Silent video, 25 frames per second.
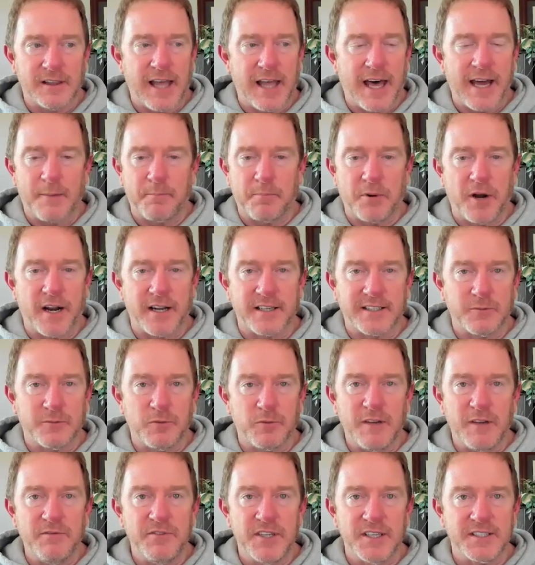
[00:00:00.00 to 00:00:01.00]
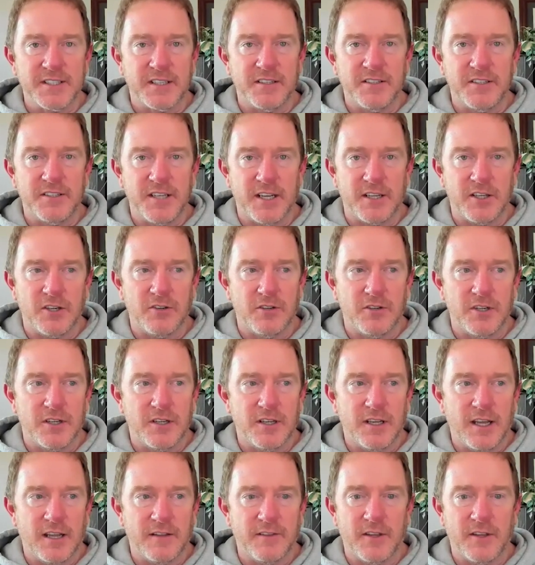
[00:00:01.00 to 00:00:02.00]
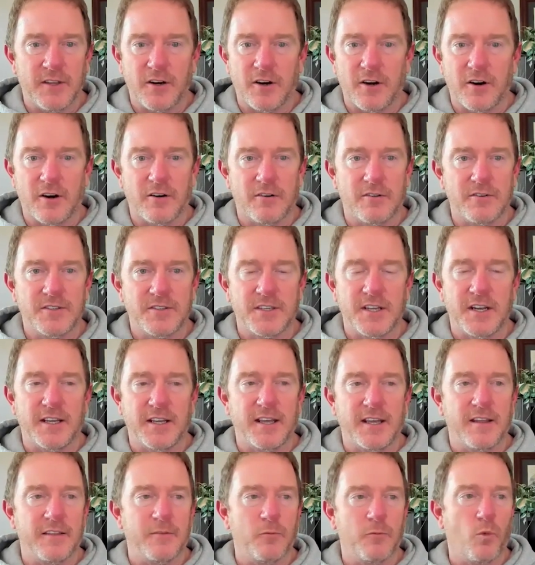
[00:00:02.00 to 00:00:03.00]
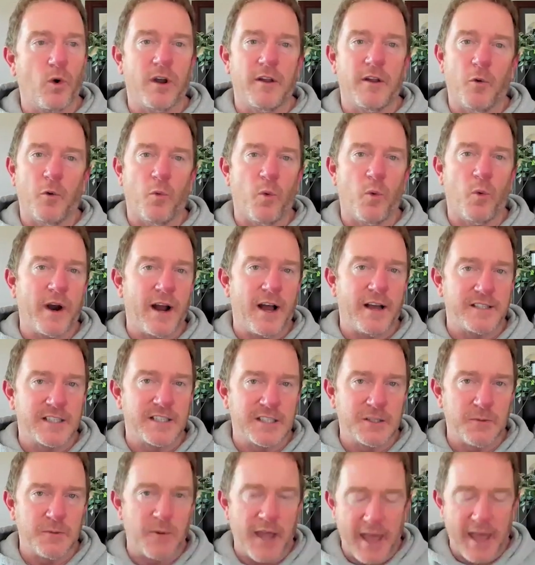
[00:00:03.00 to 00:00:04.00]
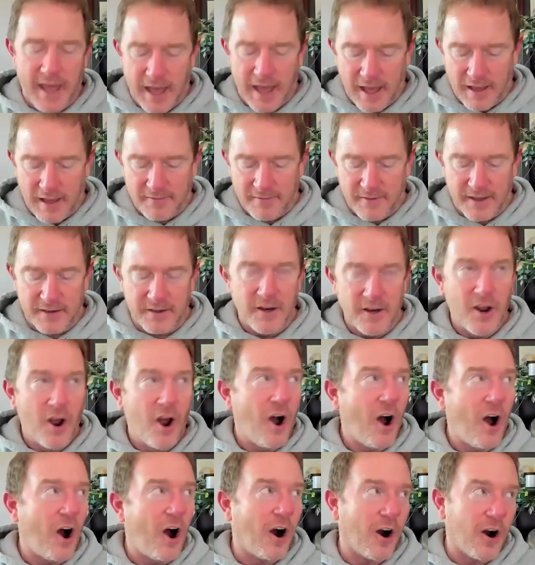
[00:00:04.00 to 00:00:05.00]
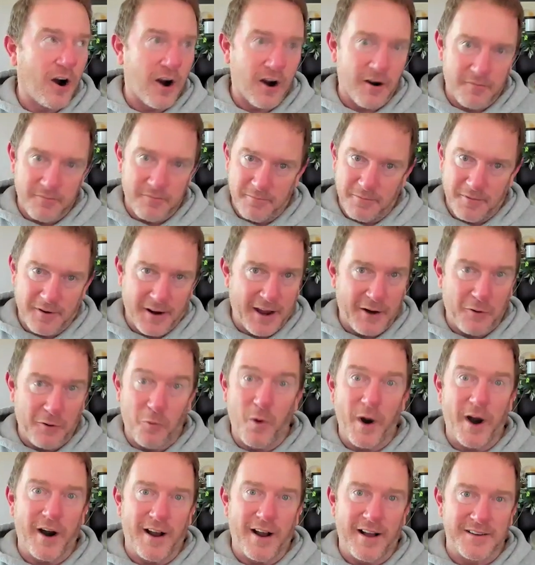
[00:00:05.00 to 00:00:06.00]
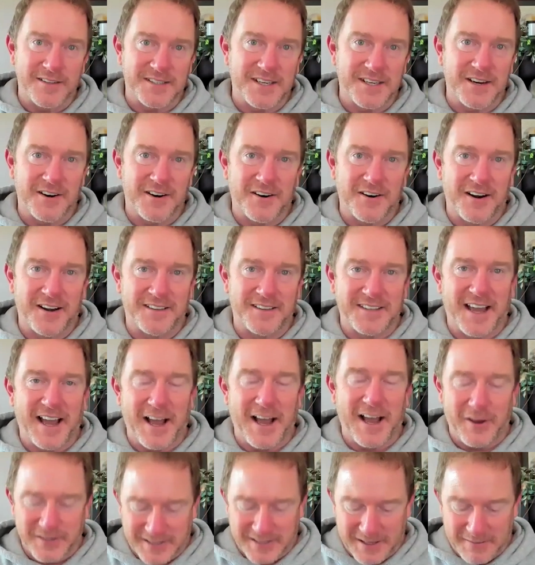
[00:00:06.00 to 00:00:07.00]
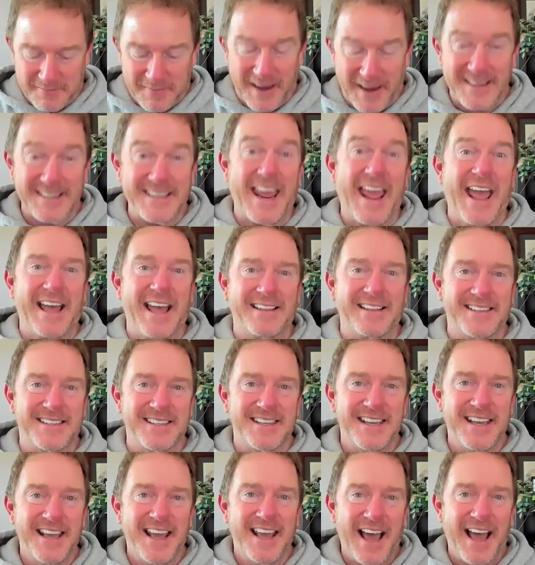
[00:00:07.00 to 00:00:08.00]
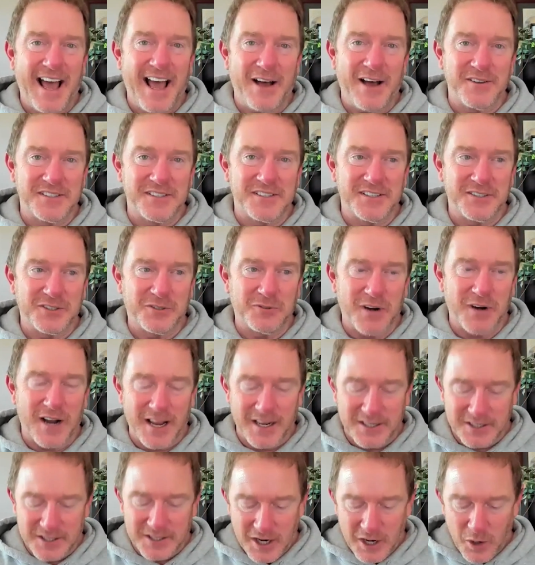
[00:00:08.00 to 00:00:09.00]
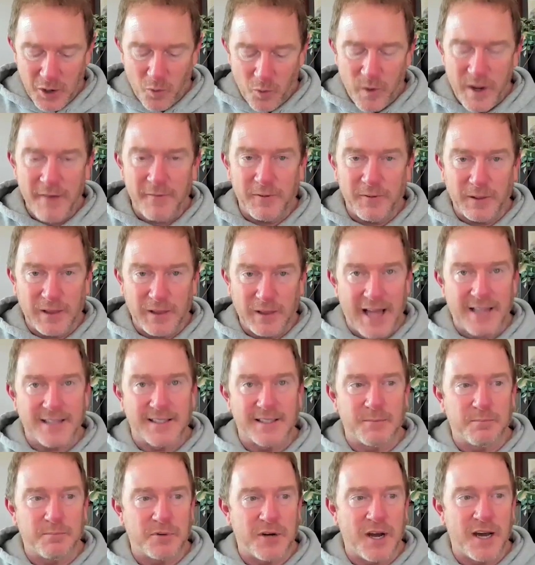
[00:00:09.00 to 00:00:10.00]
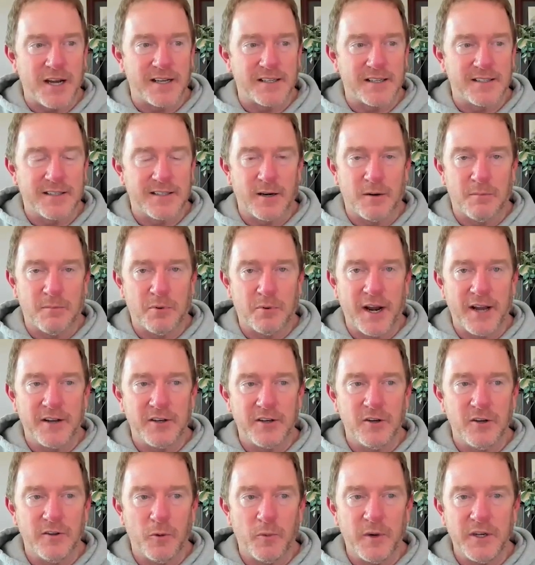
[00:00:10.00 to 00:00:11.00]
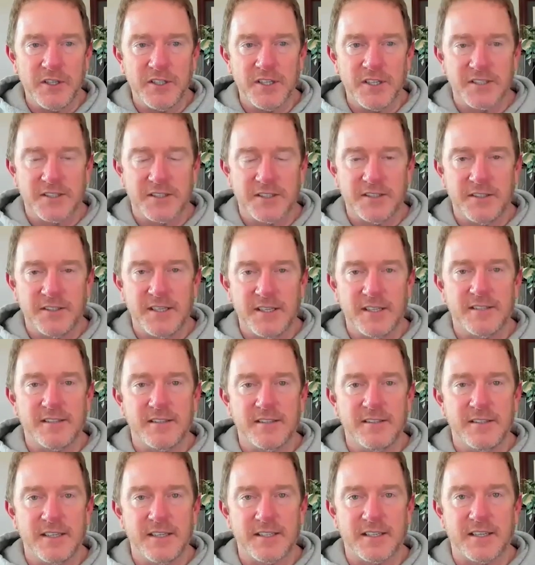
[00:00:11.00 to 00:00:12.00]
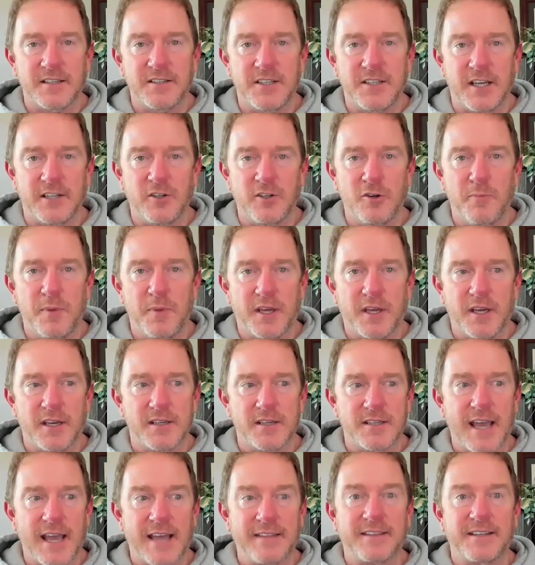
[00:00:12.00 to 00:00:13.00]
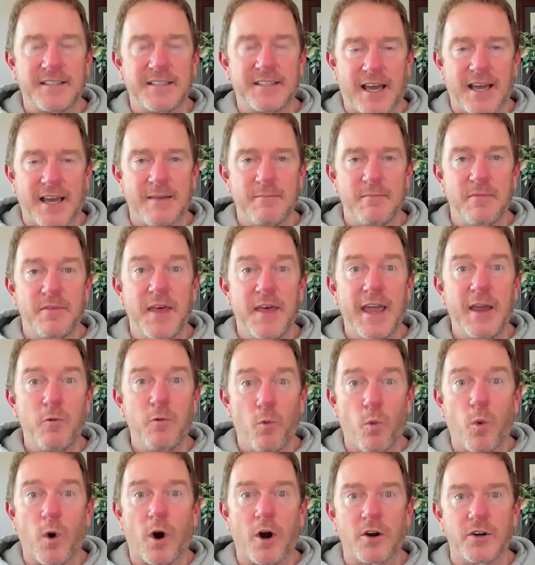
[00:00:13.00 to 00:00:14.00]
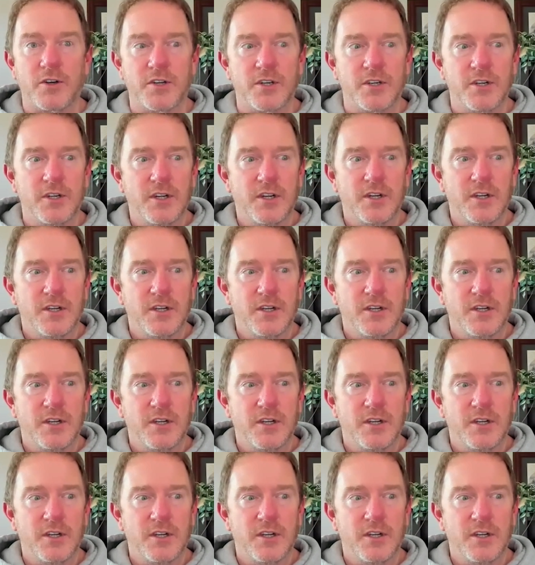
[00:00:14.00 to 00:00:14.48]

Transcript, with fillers: a lot of products that we've discontinued and they're sitting at one of the warehouses we have at our kind of warehouse here at the house, my dad's house in his garage. We have lots of products that are brand new that we just discontinued because at the time they weren't